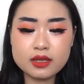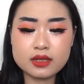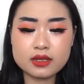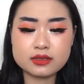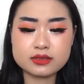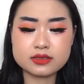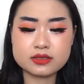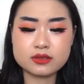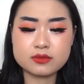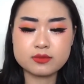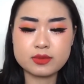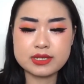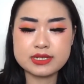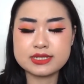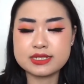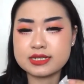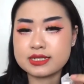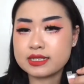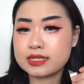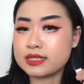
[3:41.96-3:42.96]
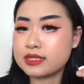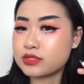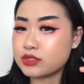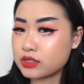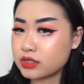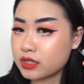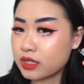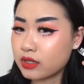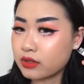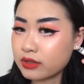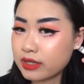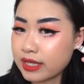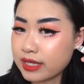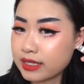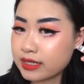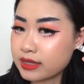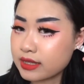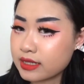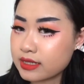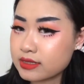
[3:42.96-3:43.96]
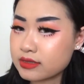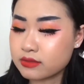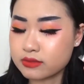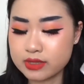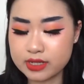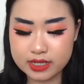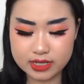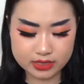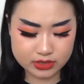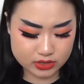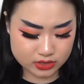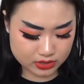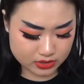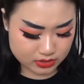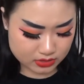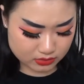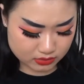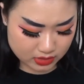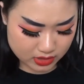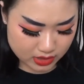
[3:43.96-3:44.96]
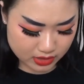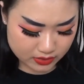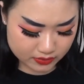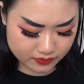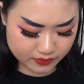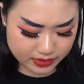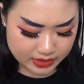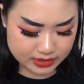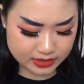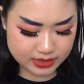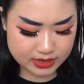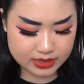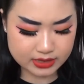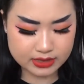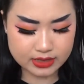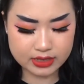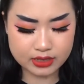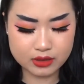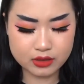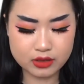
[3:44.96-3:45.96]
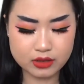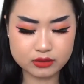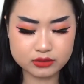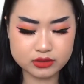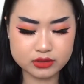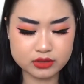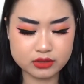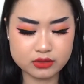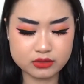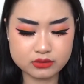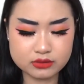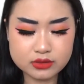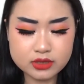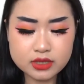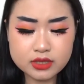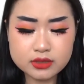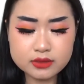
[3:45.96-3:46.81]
so basically, you should go like this way and just go off. And then I also